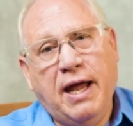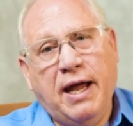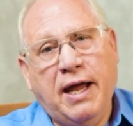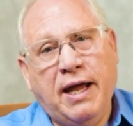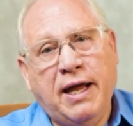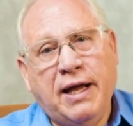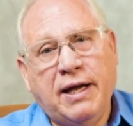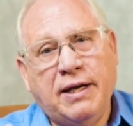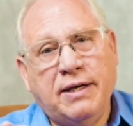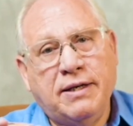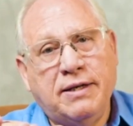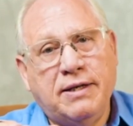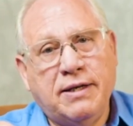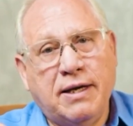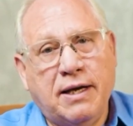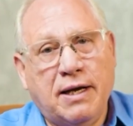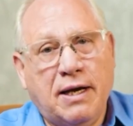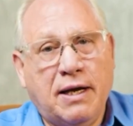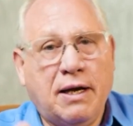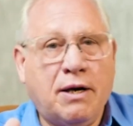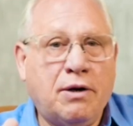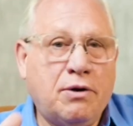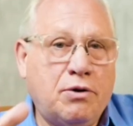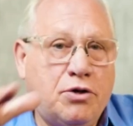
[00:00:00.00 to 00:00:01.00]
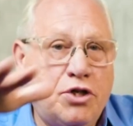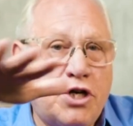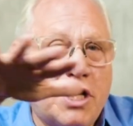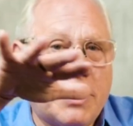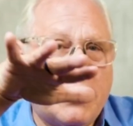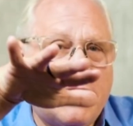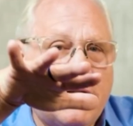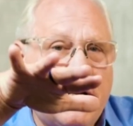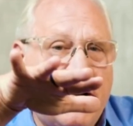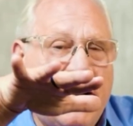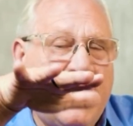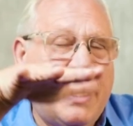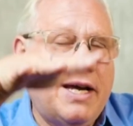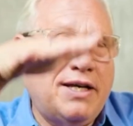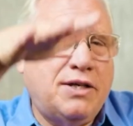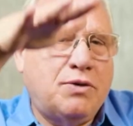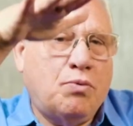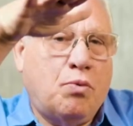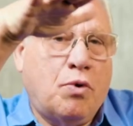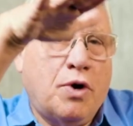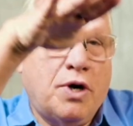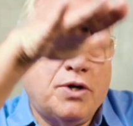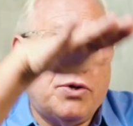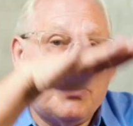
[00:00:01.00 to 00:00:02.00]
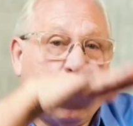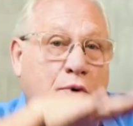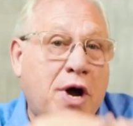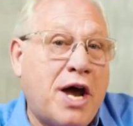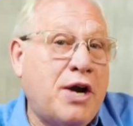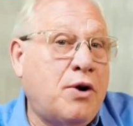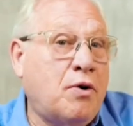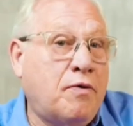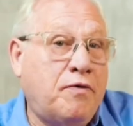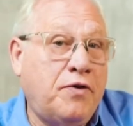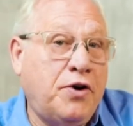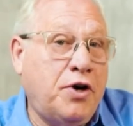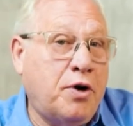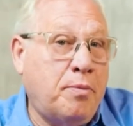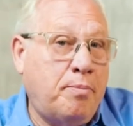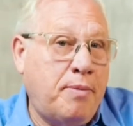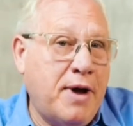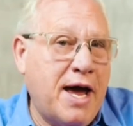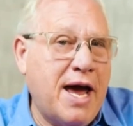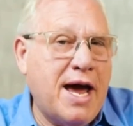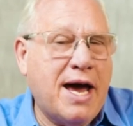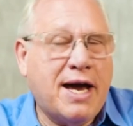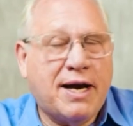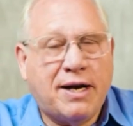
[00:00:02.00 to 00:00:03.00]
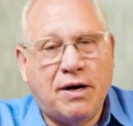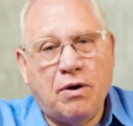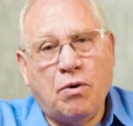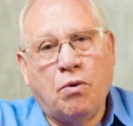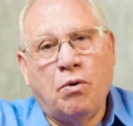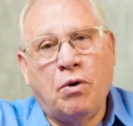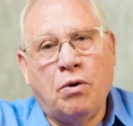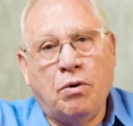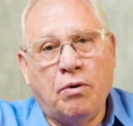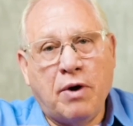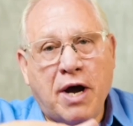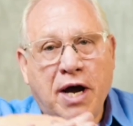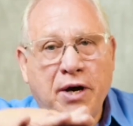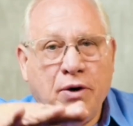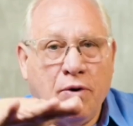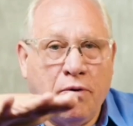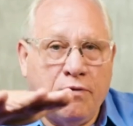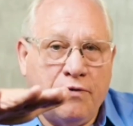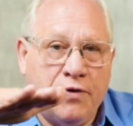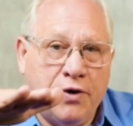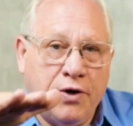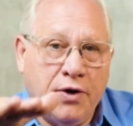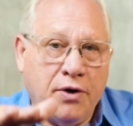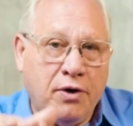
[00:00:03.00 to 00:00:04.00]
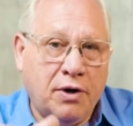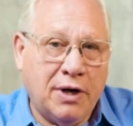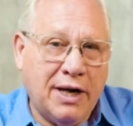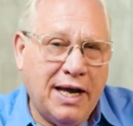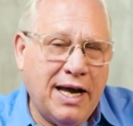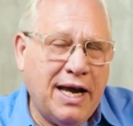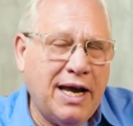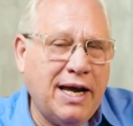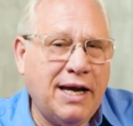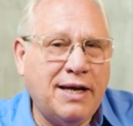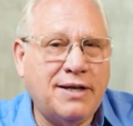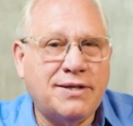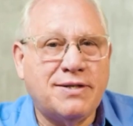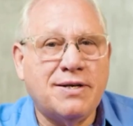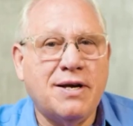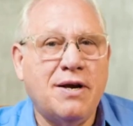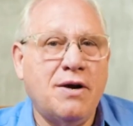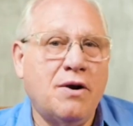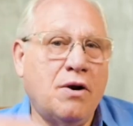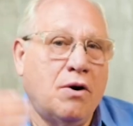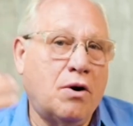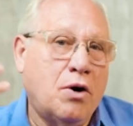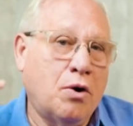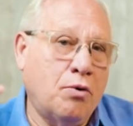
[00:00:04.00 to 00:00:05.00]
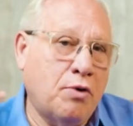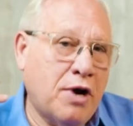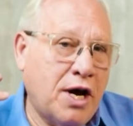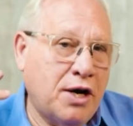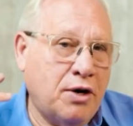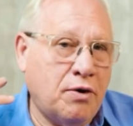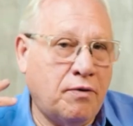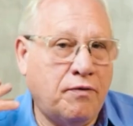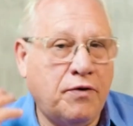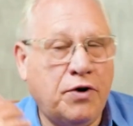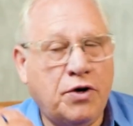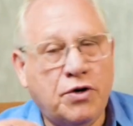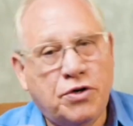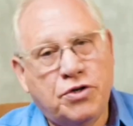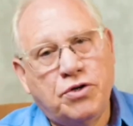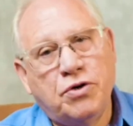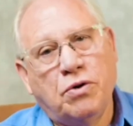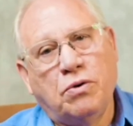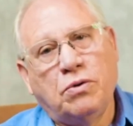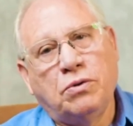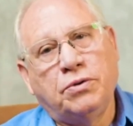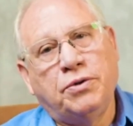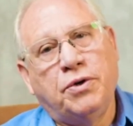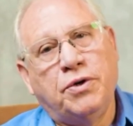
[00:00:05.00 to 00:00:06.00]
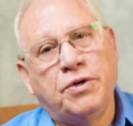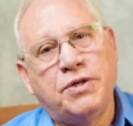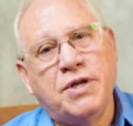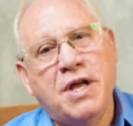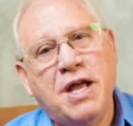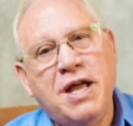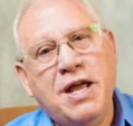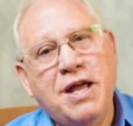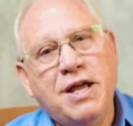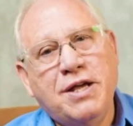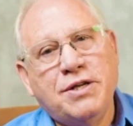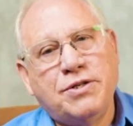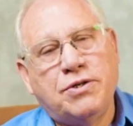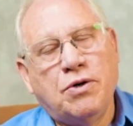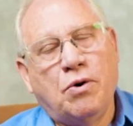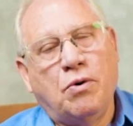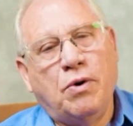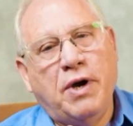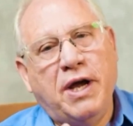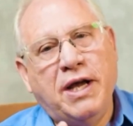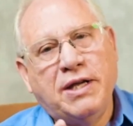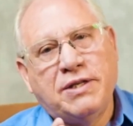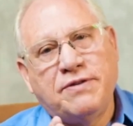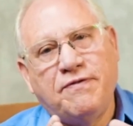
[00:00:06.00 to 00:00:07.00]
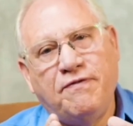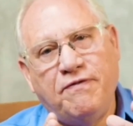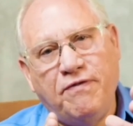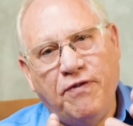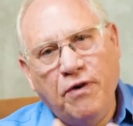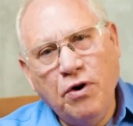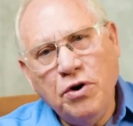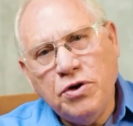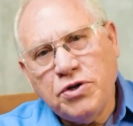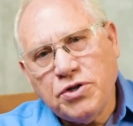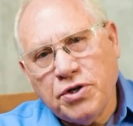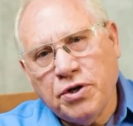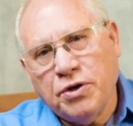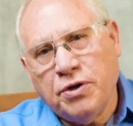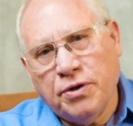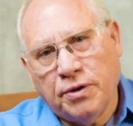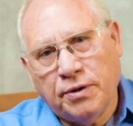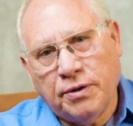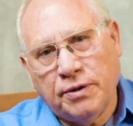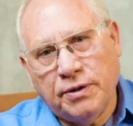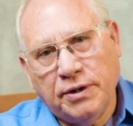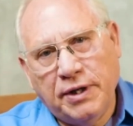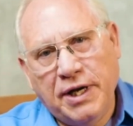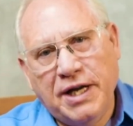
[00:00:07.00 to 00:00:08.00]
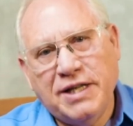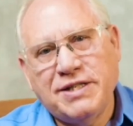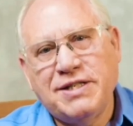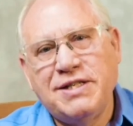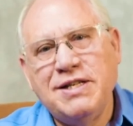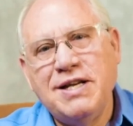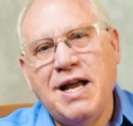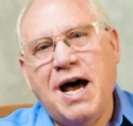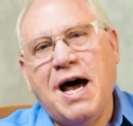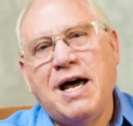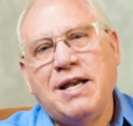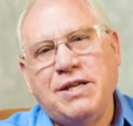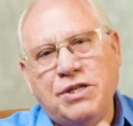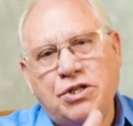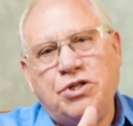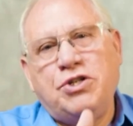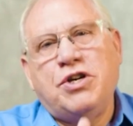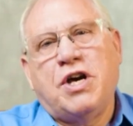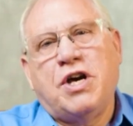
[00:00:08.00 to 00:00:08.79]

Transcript: and adjust the head to where it's right over your back or right over your legs or right over your shoulders. So it's versatile. It's not